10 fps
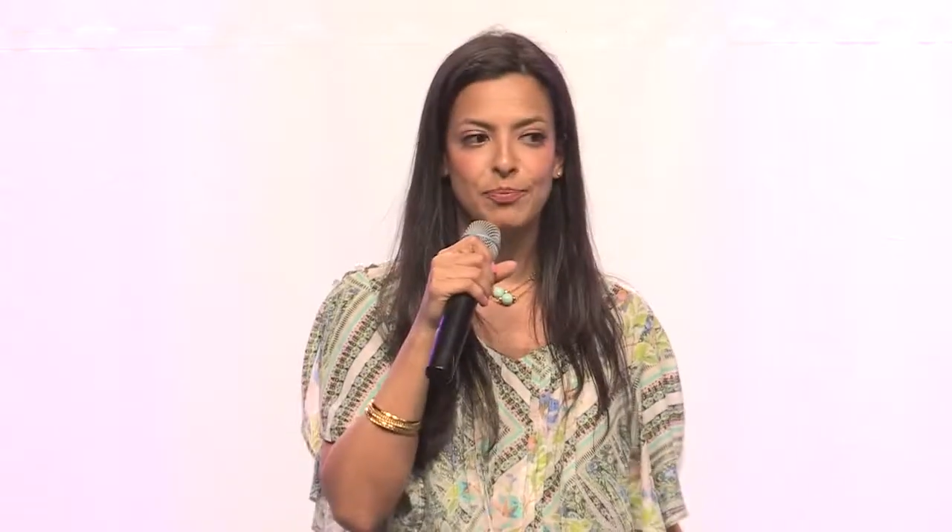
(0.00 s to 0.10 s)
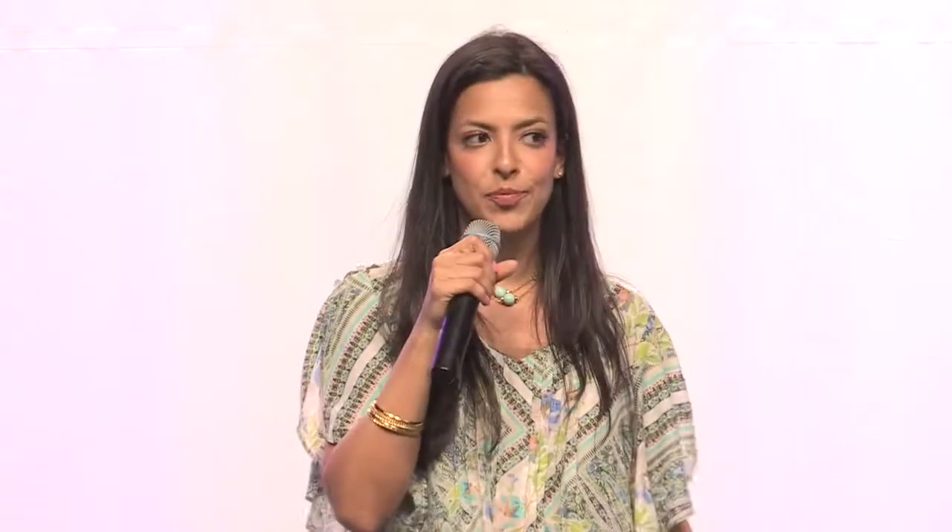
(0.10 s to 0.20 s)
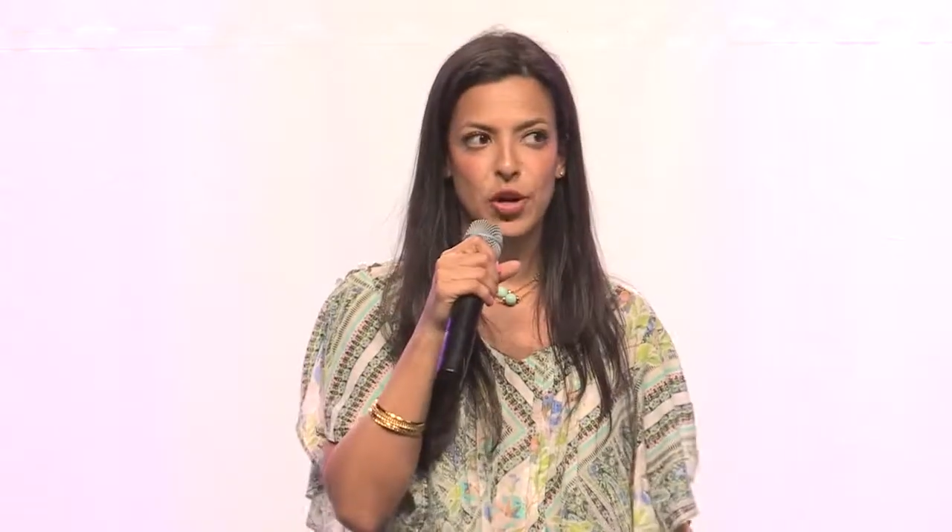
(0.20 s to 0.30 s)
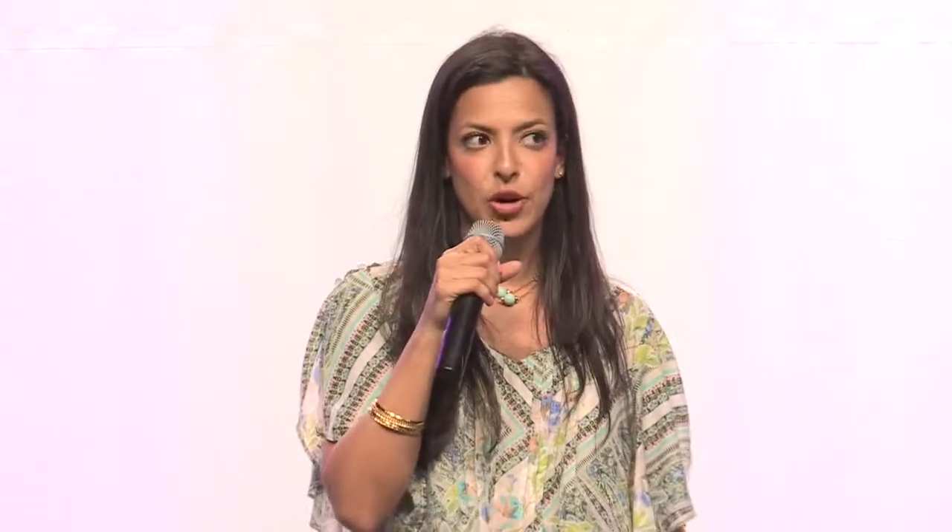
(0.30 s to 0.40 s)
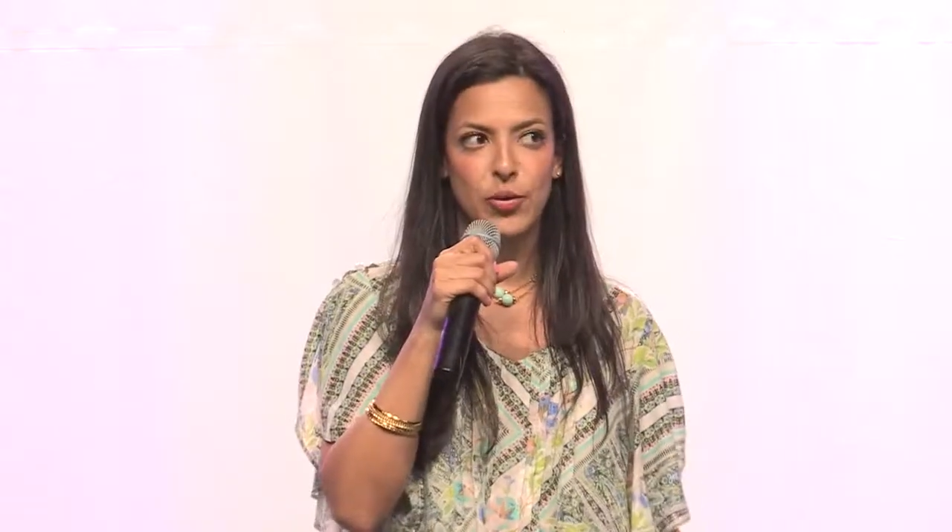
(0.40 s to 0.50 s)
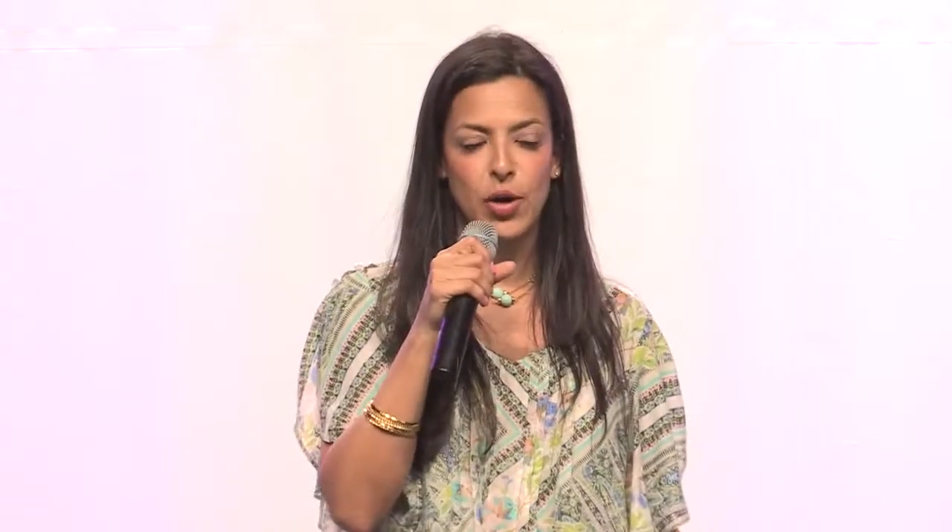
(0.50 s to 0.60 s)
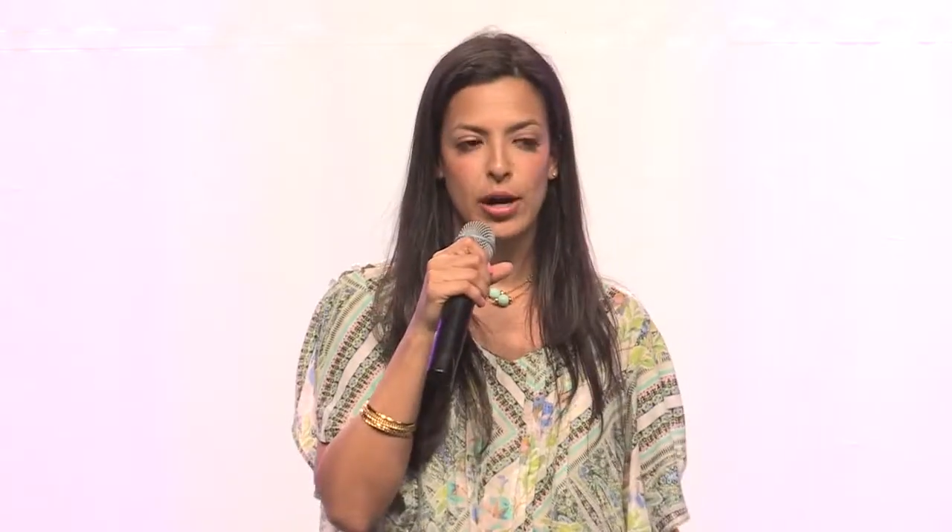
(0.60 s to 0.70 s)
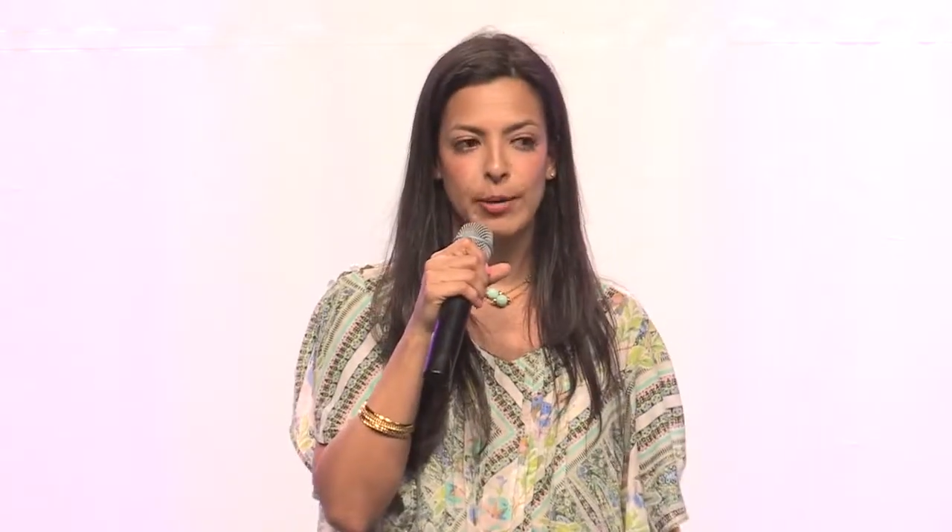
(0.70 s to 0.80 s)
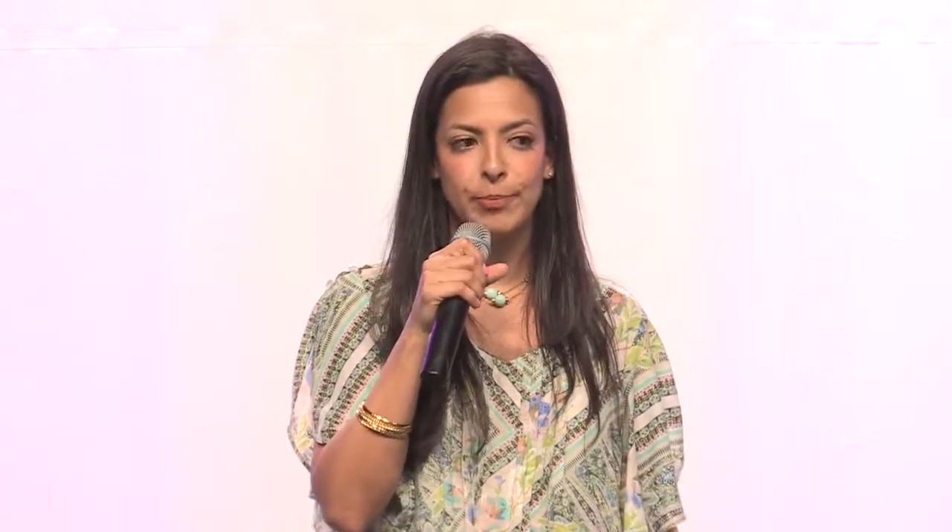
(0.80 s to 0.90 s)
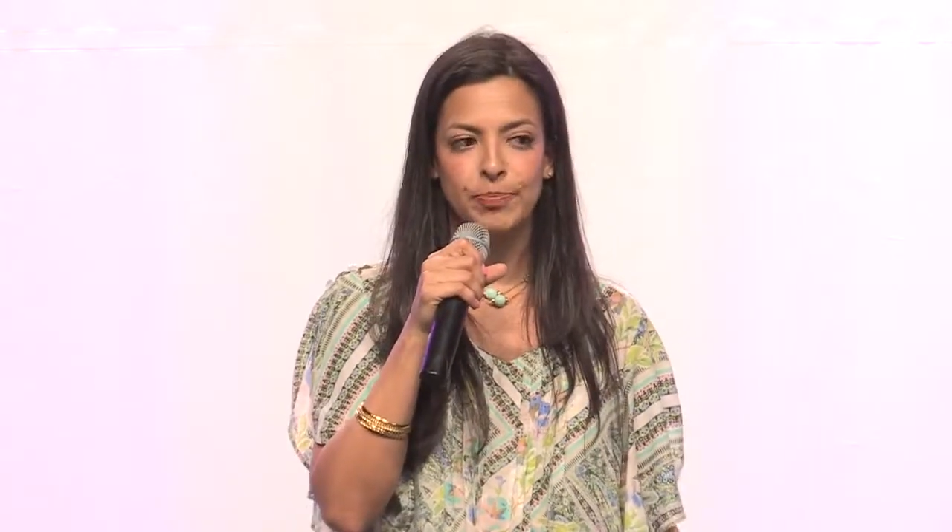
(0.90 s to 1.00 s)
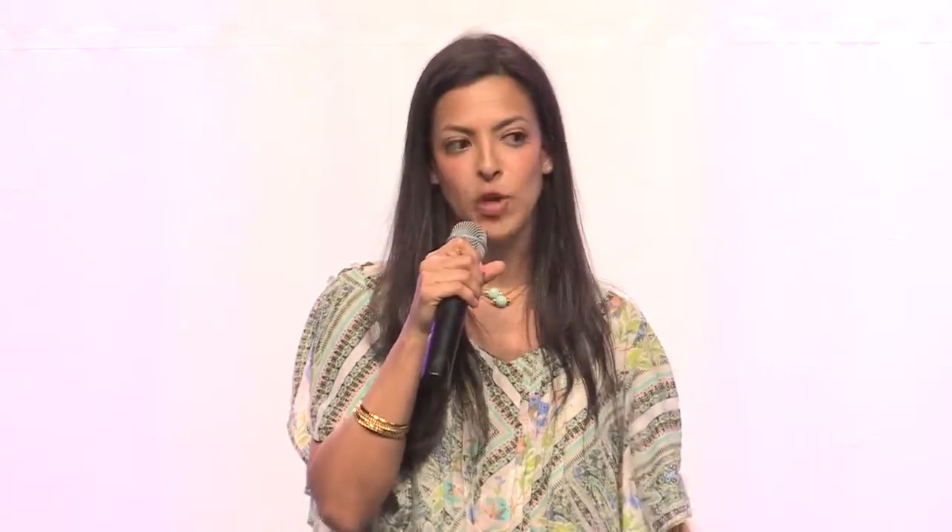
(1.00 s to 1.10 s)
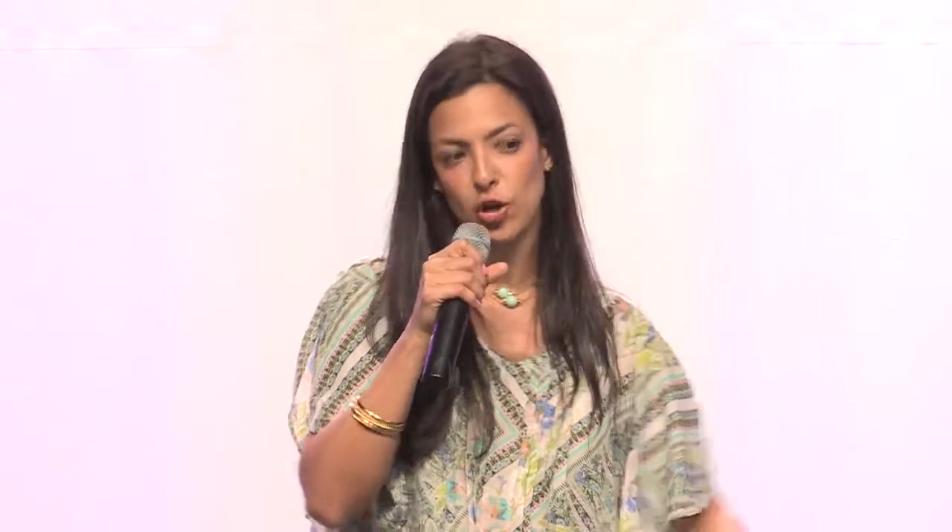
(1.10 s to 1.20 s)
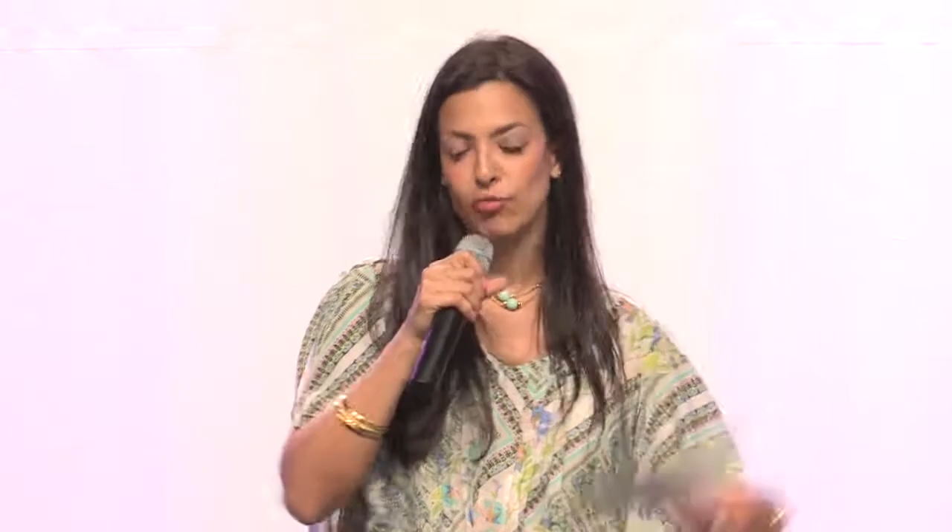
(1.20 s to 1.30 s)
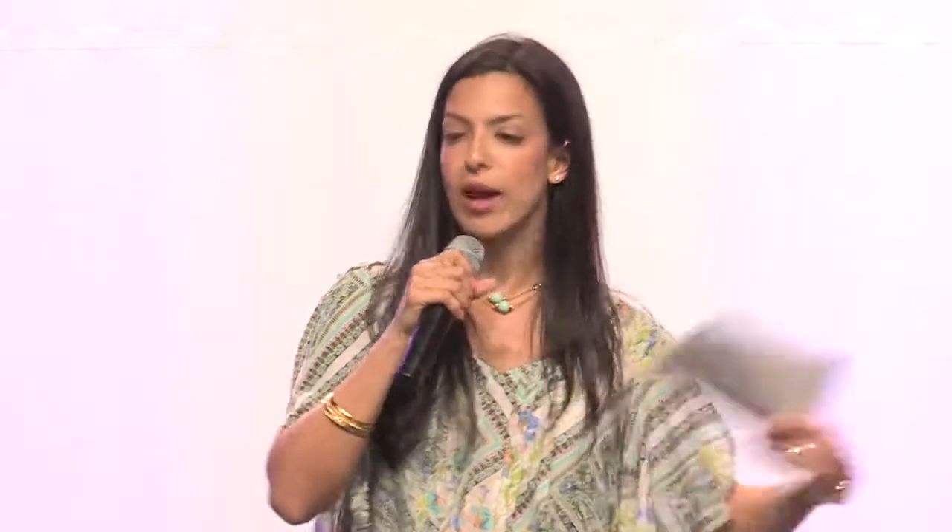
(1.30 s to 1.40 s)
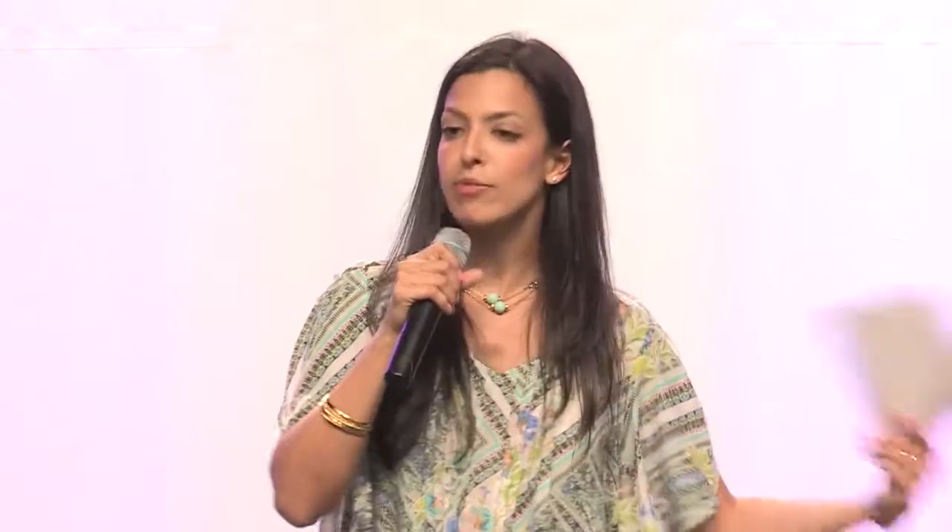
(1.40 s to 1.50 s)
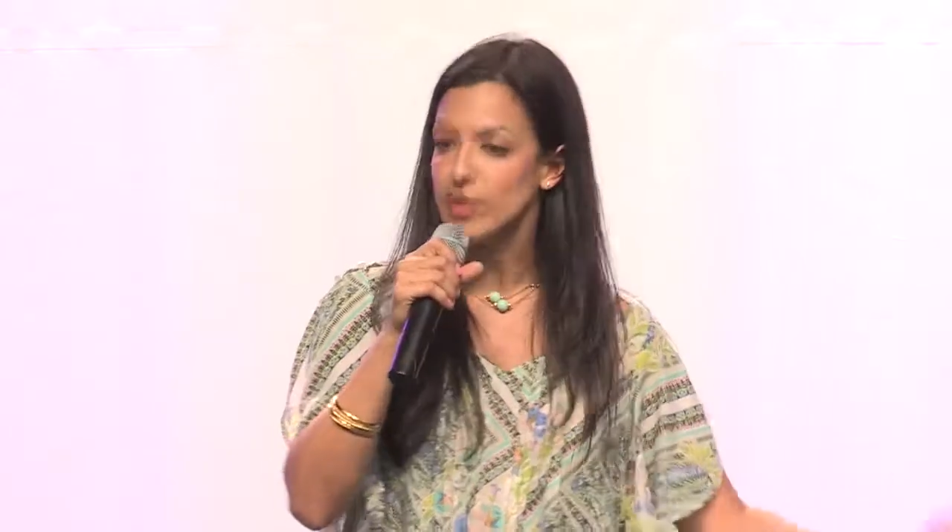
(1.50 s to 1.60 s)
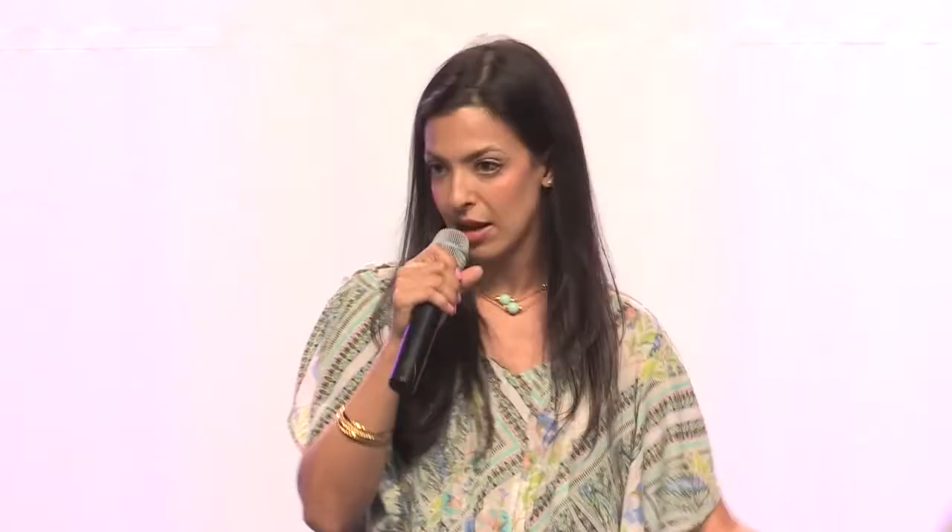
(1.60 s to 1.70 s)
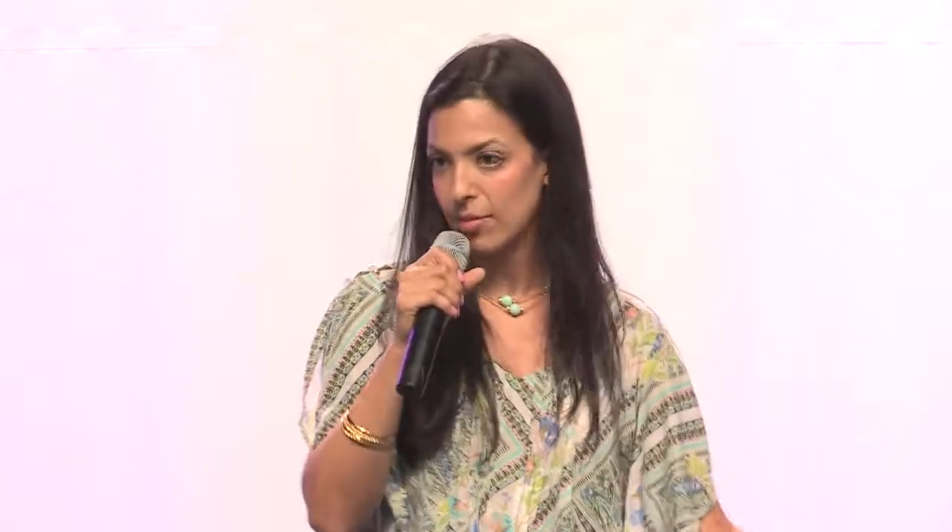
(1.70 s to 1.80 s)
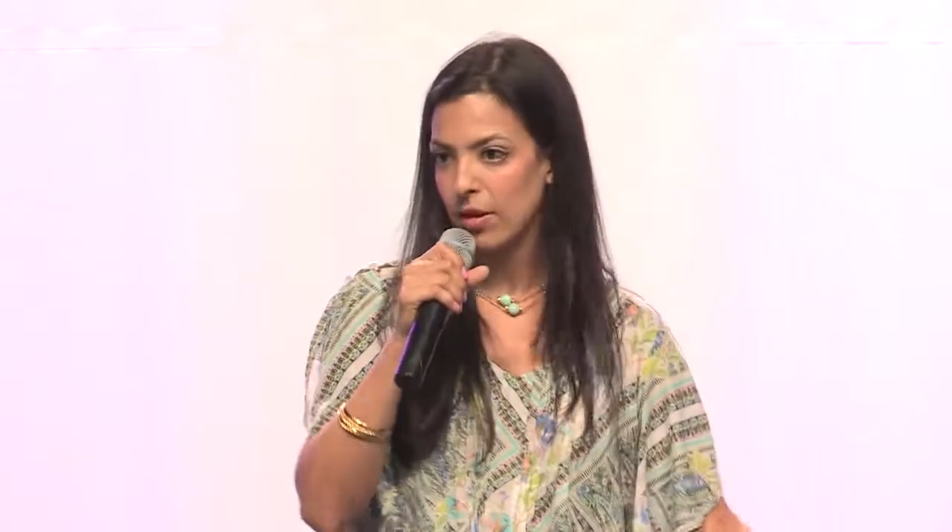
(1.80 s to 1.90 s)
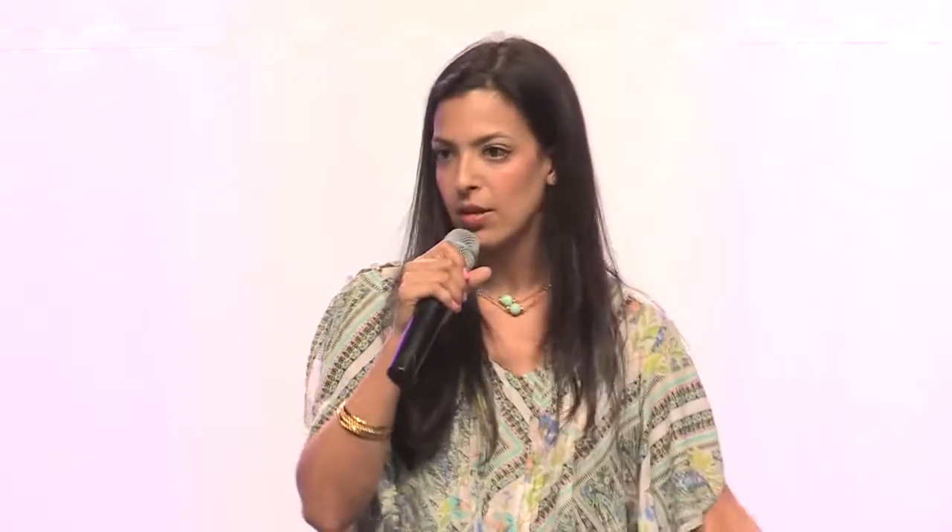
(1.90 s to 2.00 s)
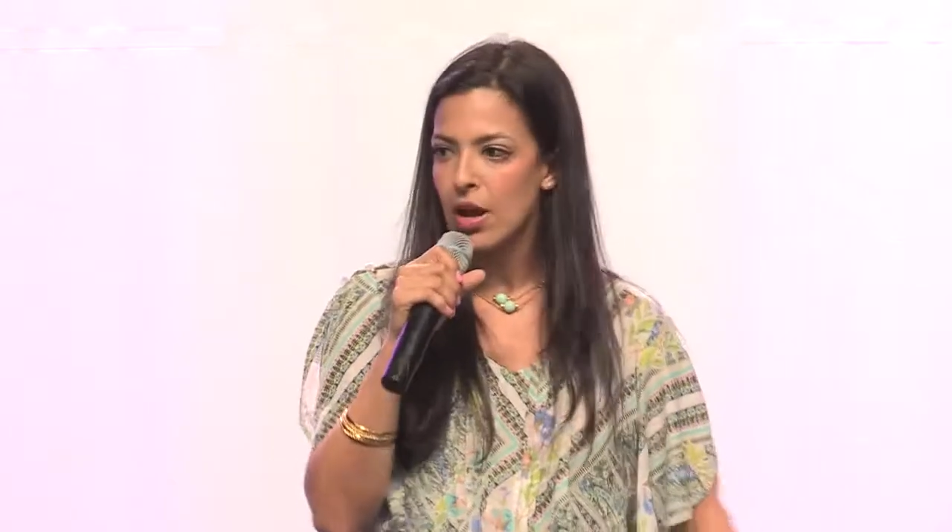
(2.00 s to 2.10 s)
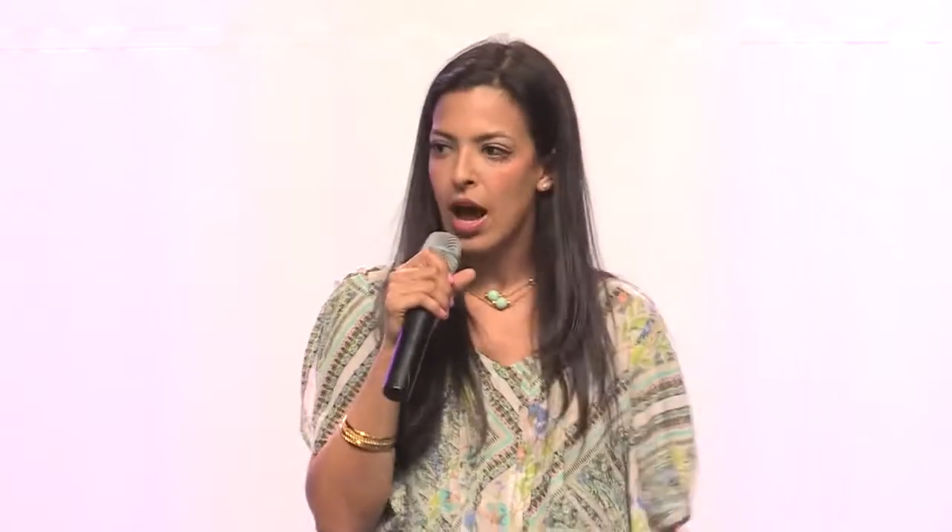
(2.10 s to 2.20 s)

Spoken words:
you know, her round table.